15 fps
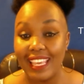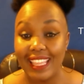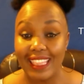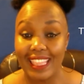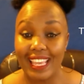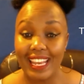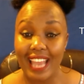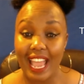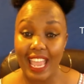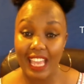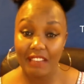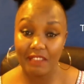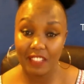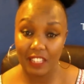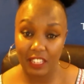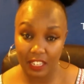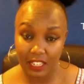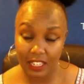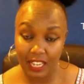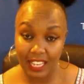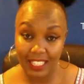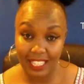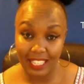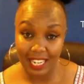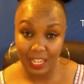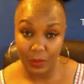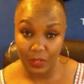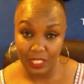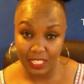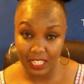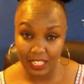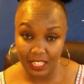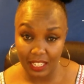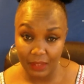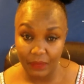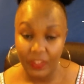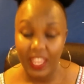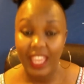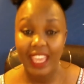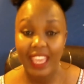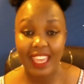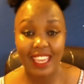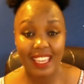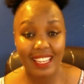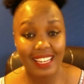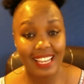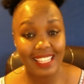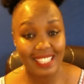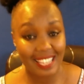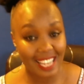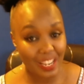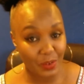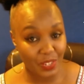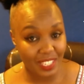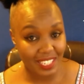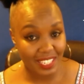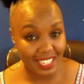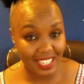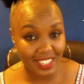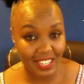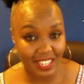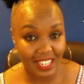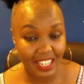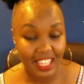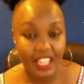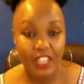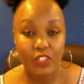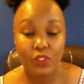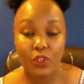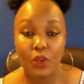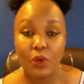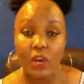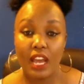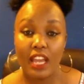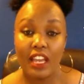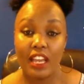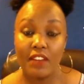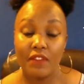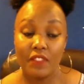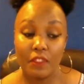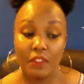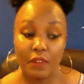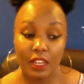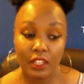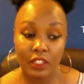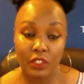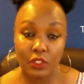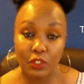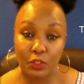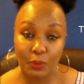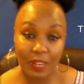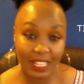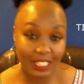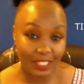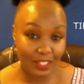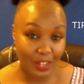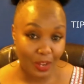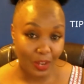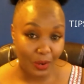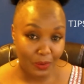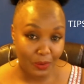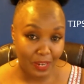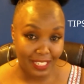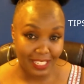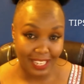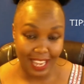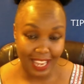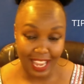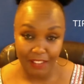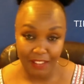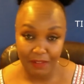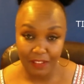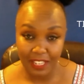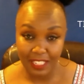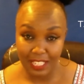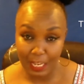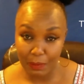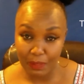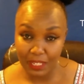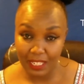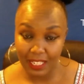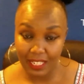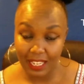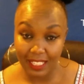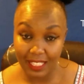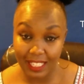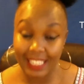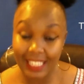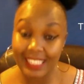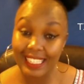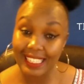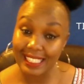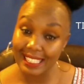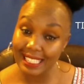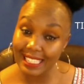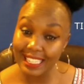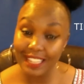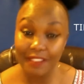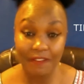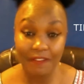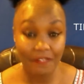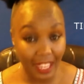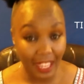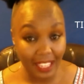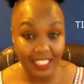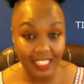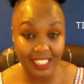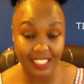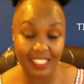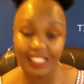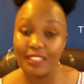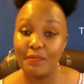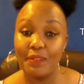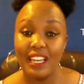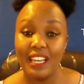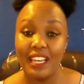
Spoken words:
that I have learned as a language learner and as a language teacher. So I have, as you might know already, I have attempted and succeeded and failed in some